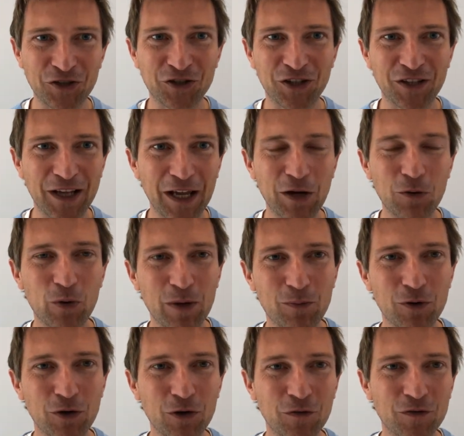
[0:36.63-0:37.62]
Today, we
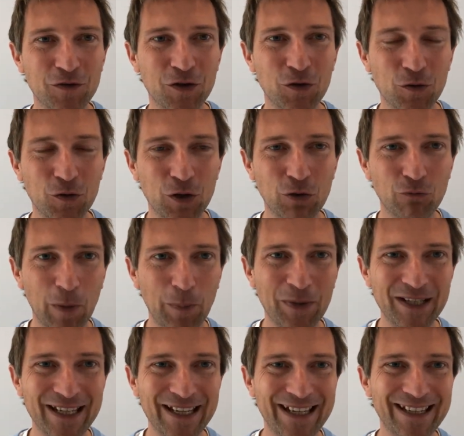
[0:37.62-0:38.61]
move to
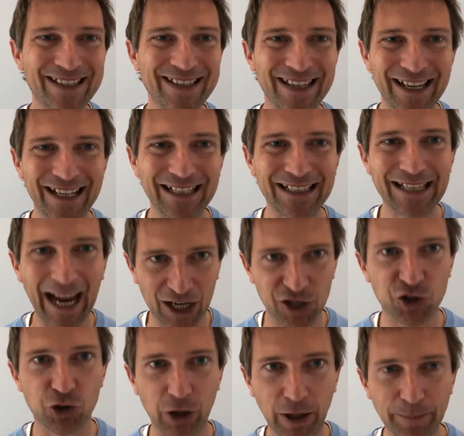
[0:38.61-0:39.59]
Euripides' Electra.